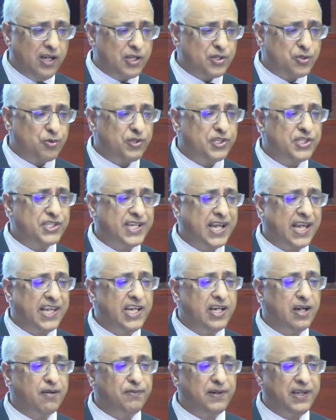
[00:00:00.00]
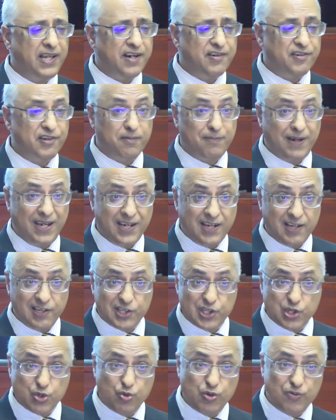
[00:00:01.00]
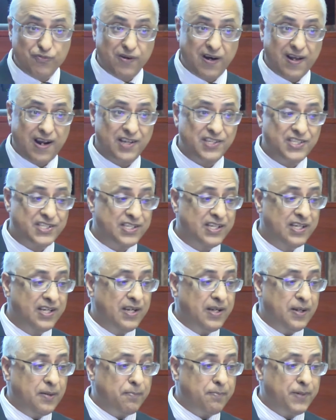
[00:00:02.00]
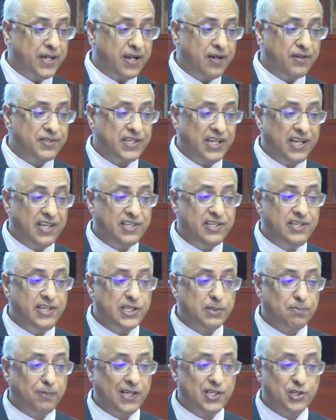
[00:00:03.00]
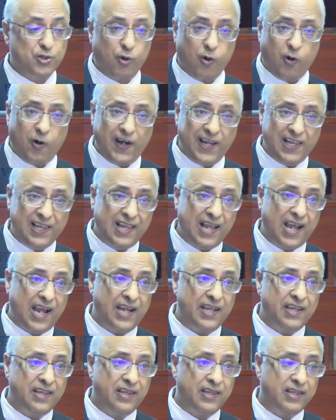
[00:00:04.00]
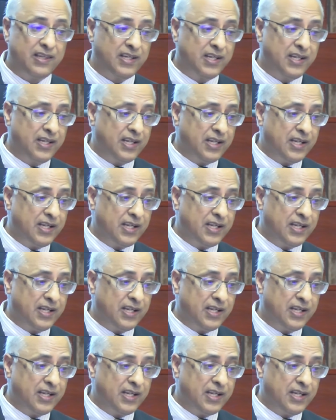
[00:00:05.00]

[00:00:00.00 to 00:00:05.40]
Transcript: So scaling of electric vehicles is good for us because it displaces oil, and